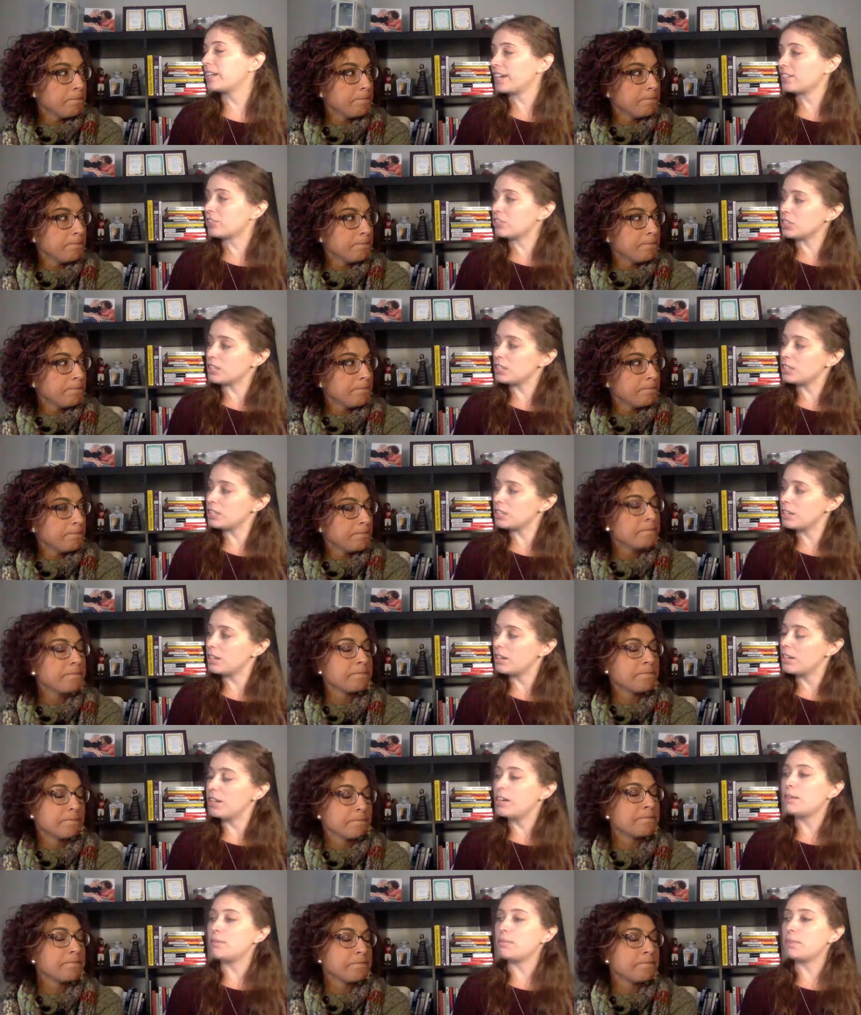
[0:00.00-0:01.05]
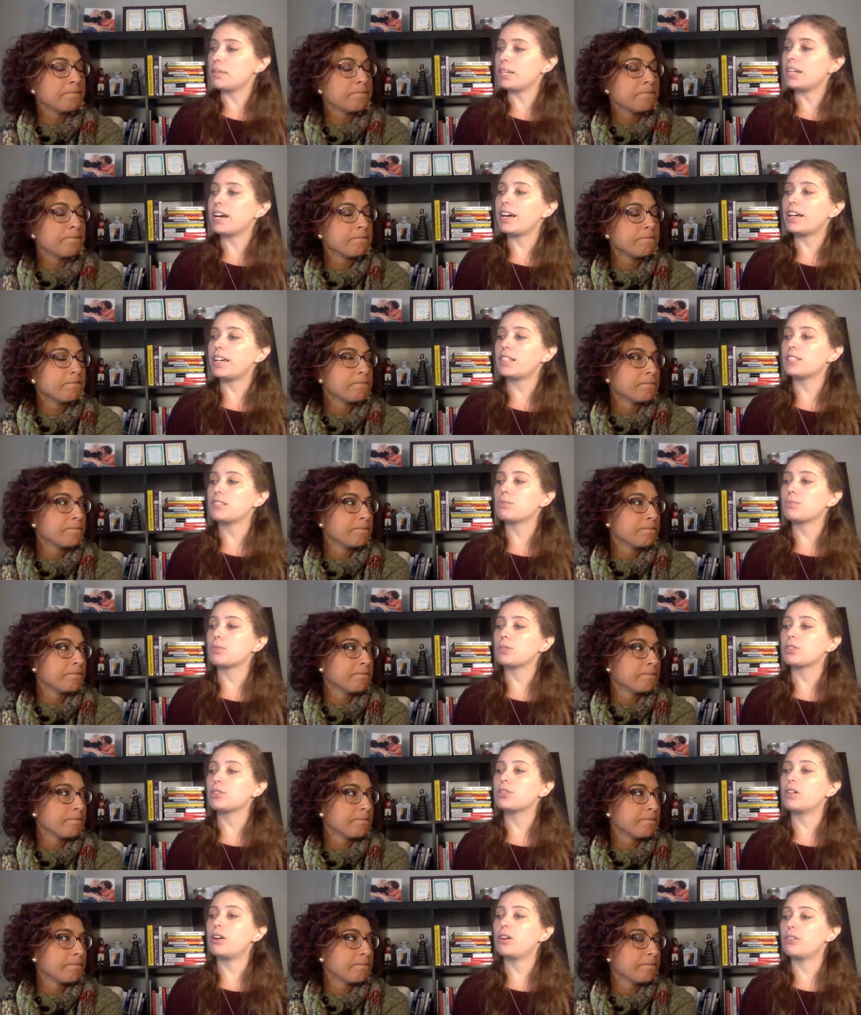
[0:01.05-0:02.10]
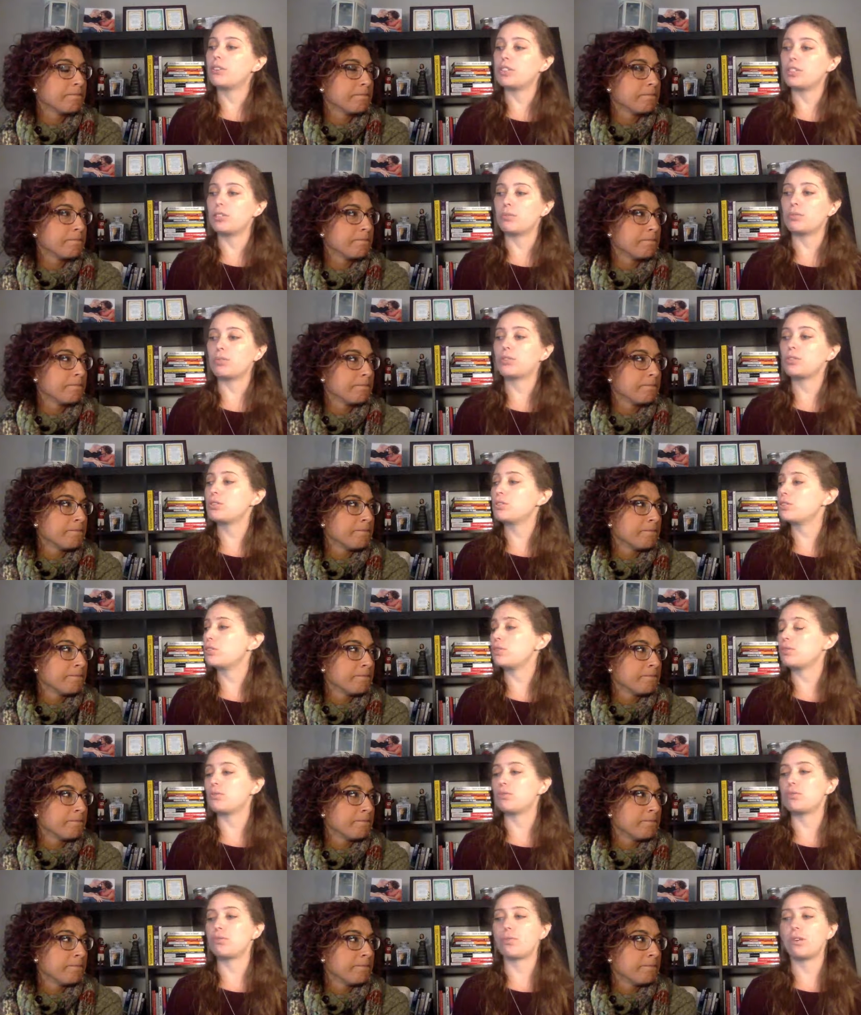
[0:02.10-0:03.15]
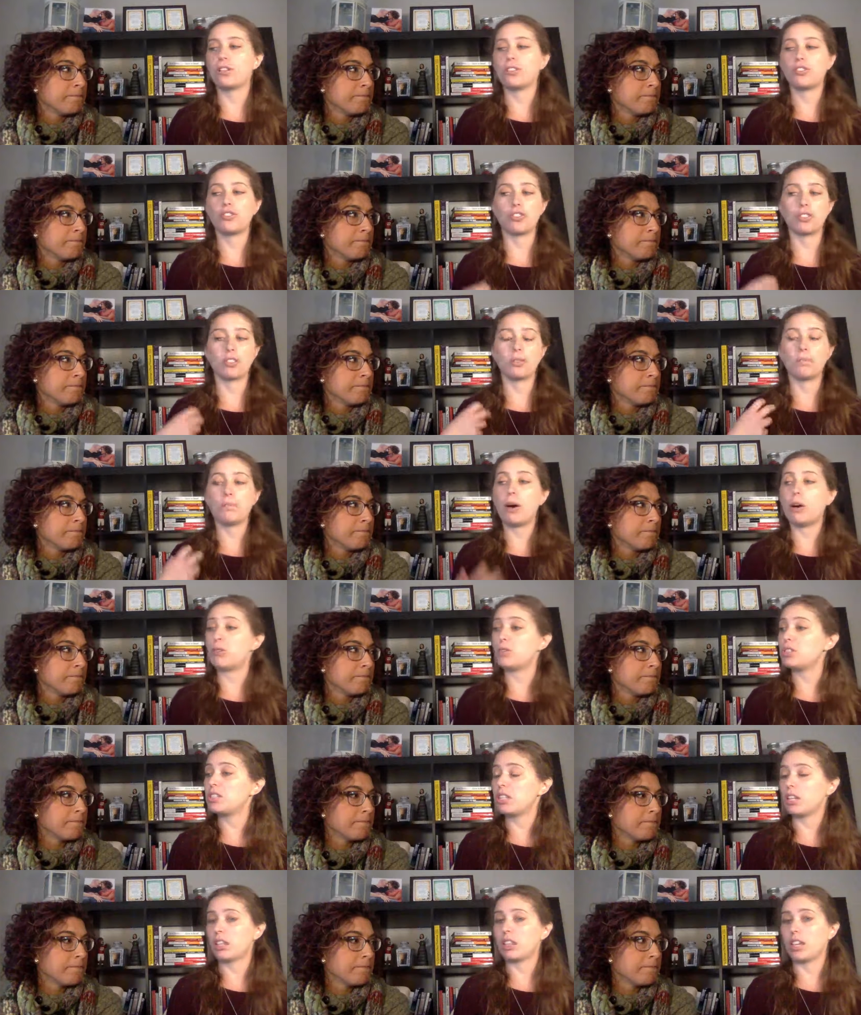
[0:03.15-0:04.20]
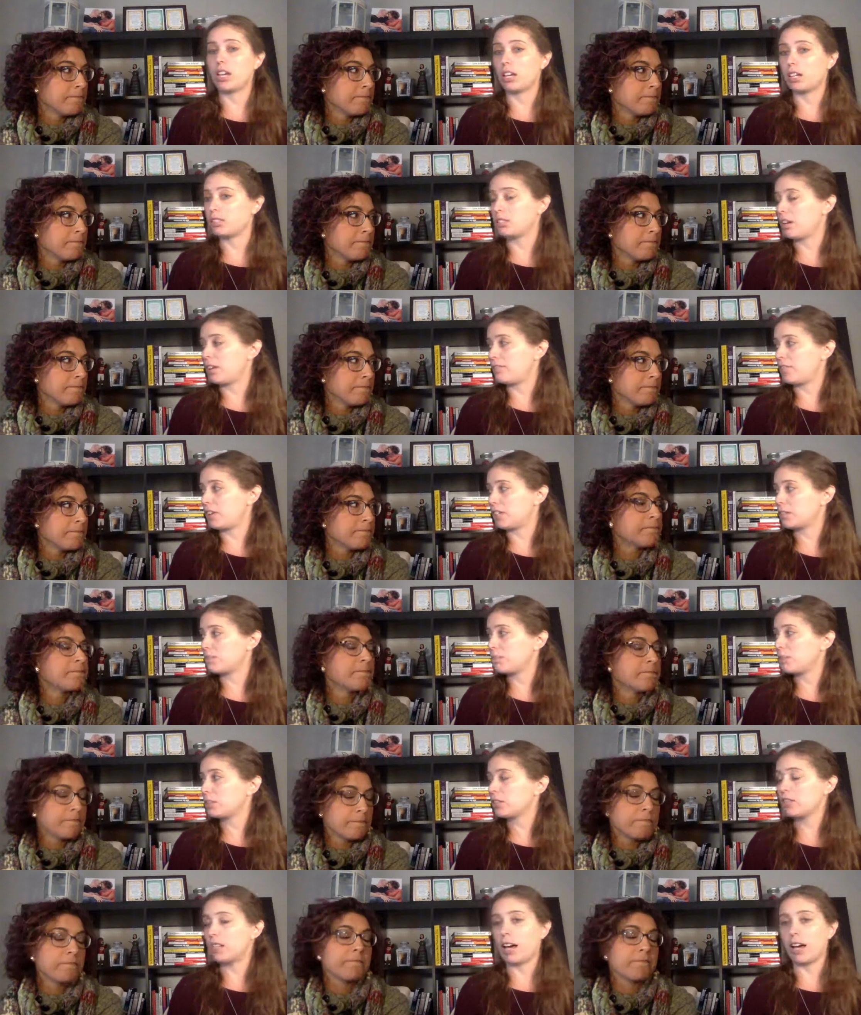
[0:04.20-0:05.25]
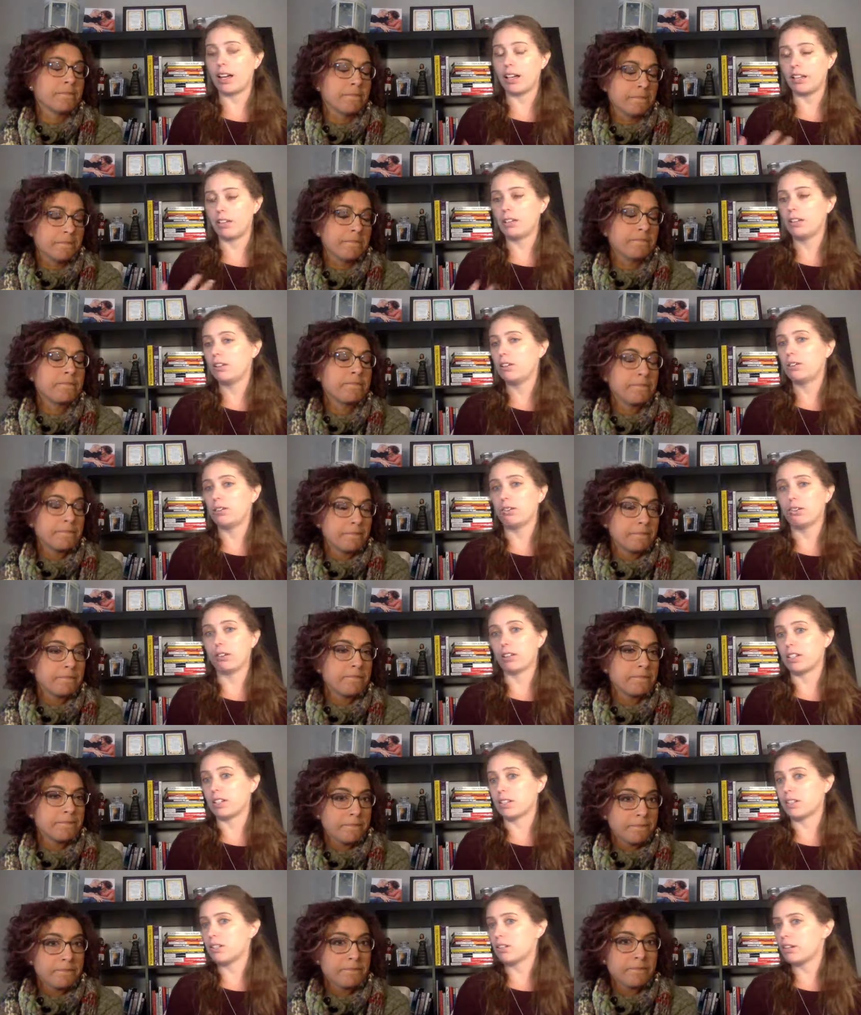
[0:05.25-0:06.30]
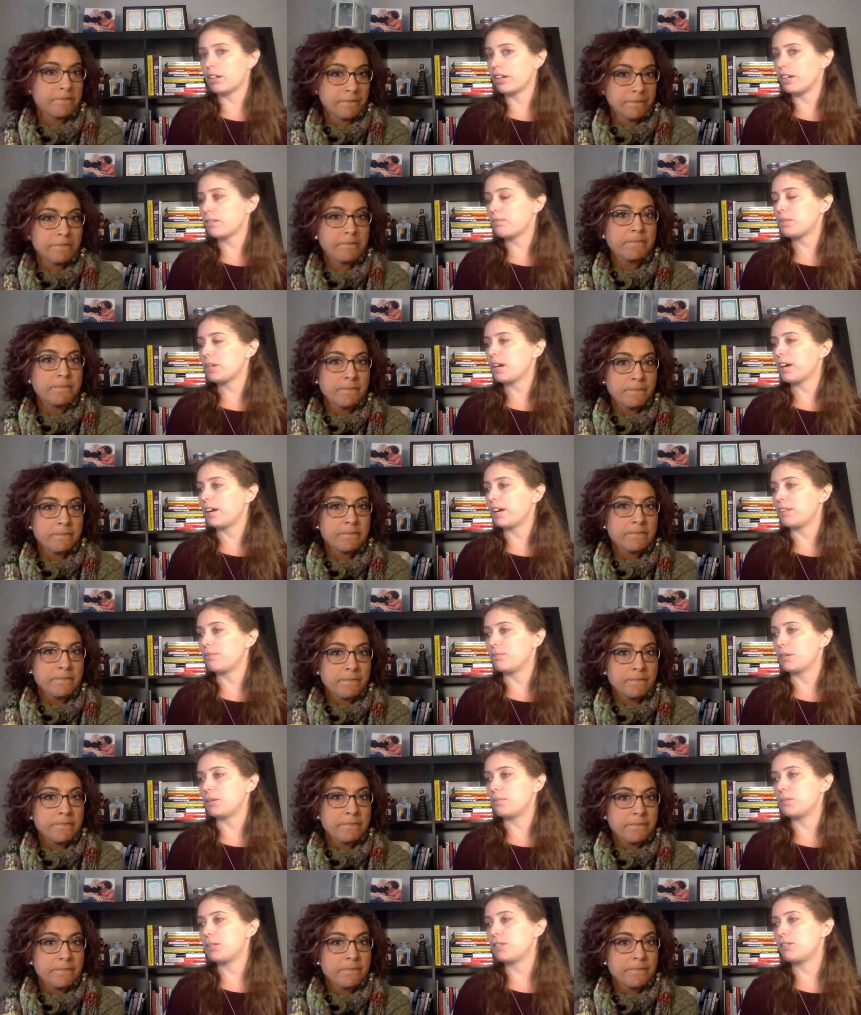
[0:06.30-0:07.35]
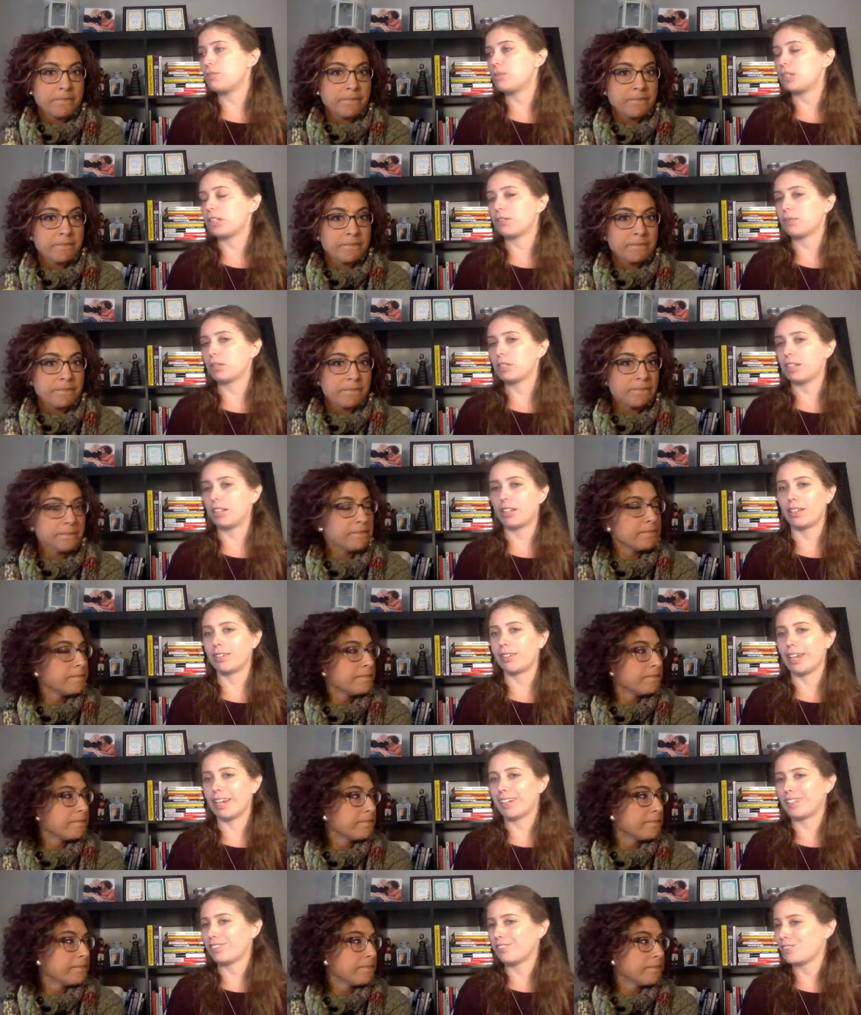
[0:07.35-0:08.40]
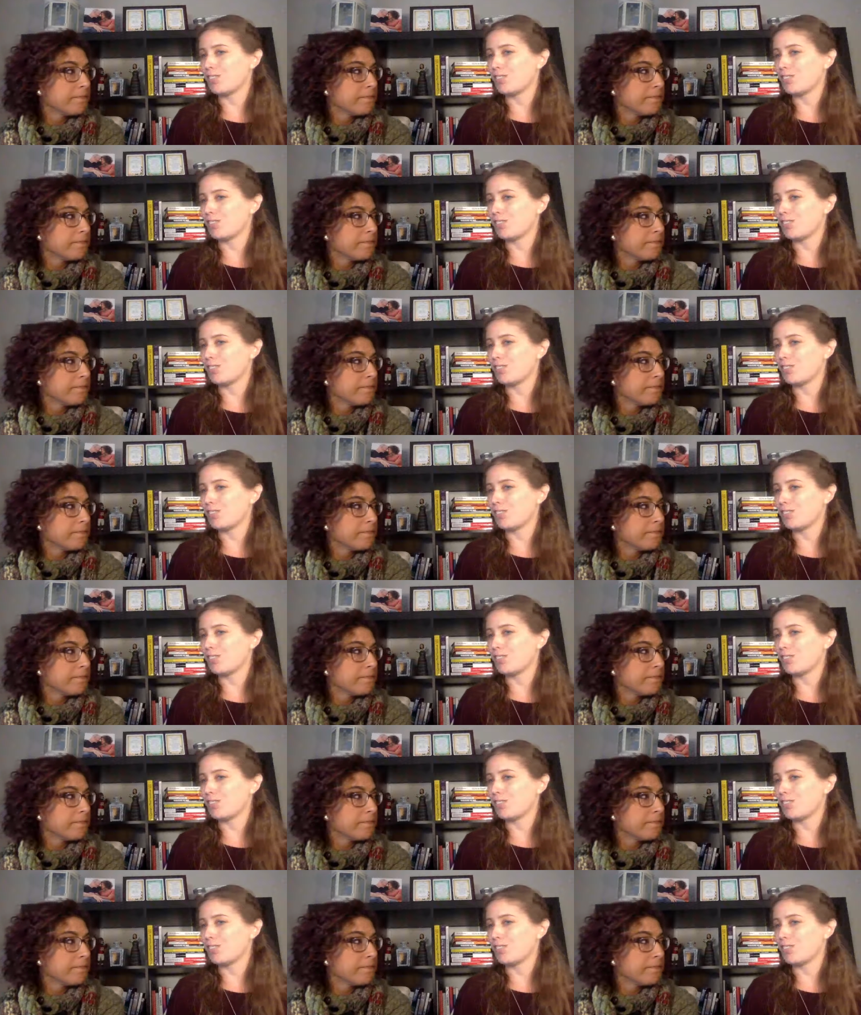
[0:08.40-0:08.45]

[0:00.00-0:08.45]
Speaker 1: connections mm-hmm. because we're so used to just posting things on Facebook that mm-hmm. or Instagram that maybe you wouldn't really like